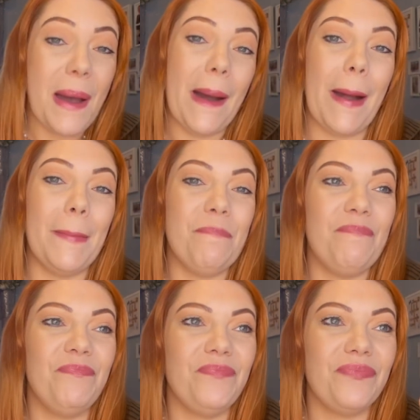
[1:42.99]

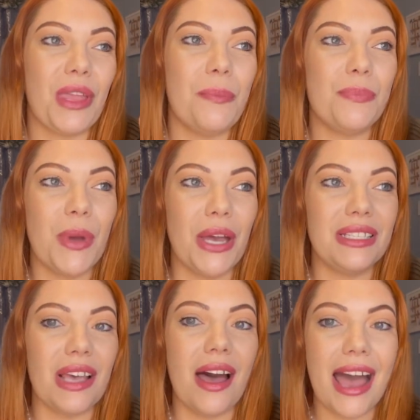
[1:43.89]

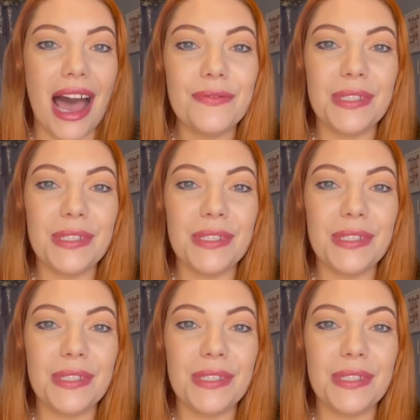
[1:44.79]
but I have